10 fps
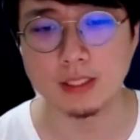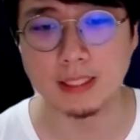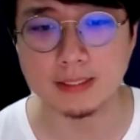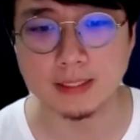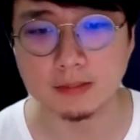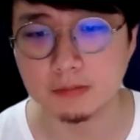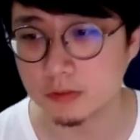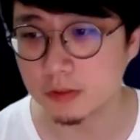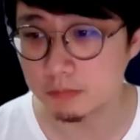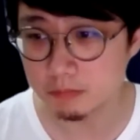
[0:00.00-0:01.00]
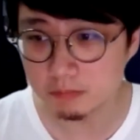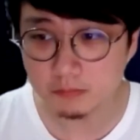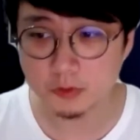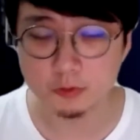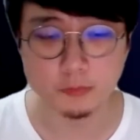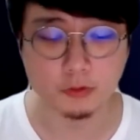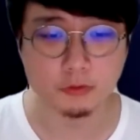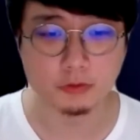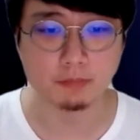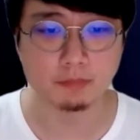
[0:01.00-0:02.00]
and then to
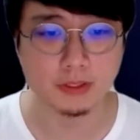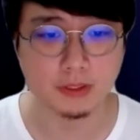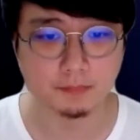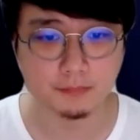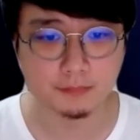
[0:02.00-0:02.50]
lose some money.